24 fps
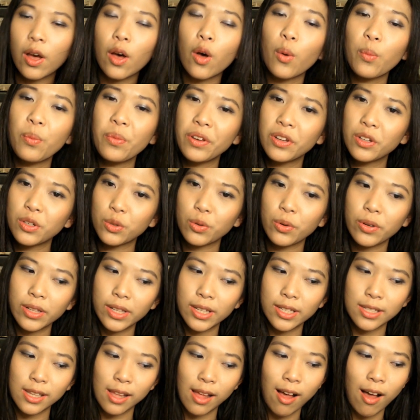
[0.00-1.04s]
I hope you enjoyed
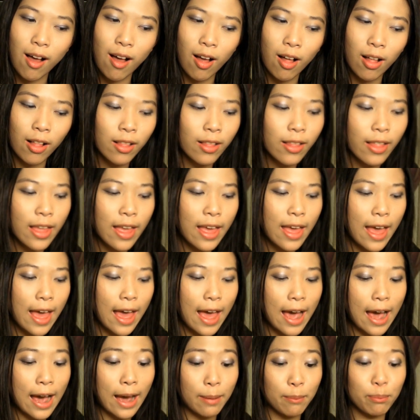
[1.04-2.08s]
this haul.
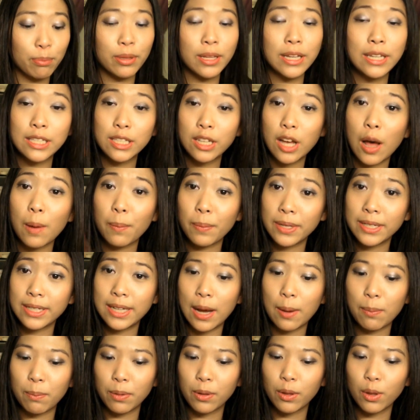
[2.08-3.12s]
And please comment
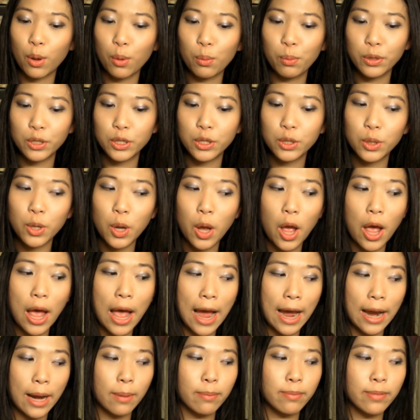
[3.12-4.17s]
down below which
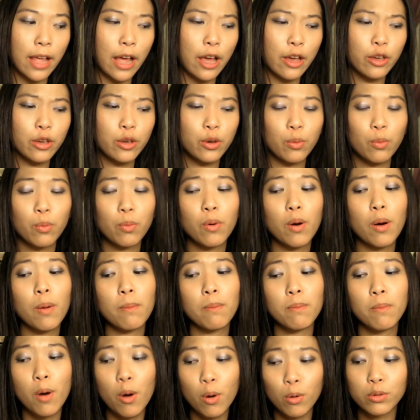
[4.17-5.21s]
item that you
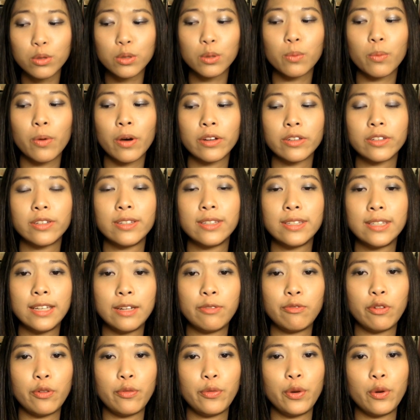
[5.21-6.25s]
most want to see a
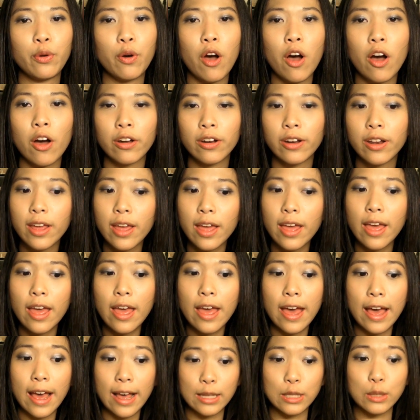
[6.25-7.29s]
review on
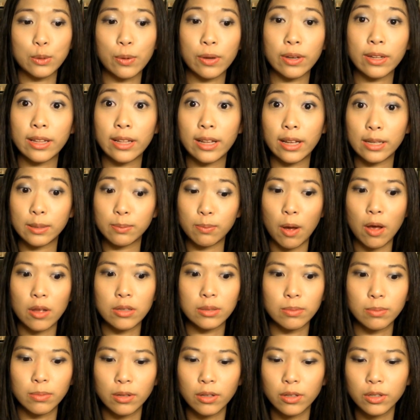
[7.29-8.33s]
as quickly as
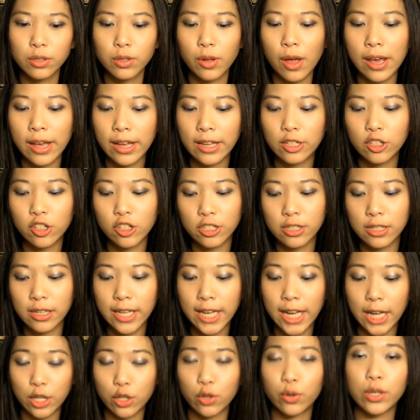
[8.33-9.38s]
possible, so I can
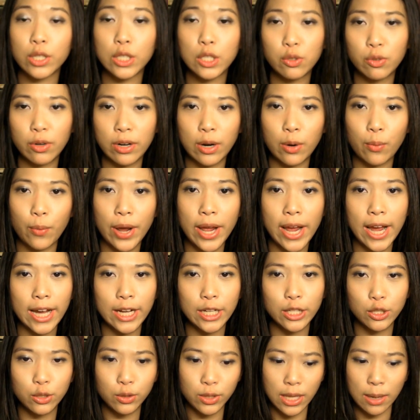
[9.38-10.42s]
just get to it straight away
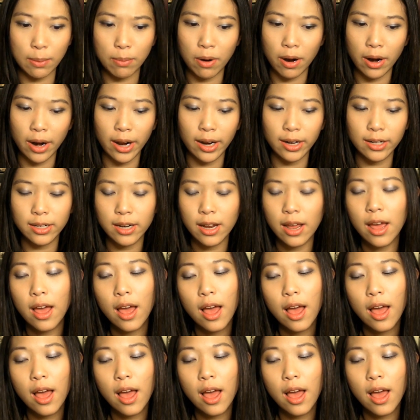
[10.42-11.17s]
and use that product.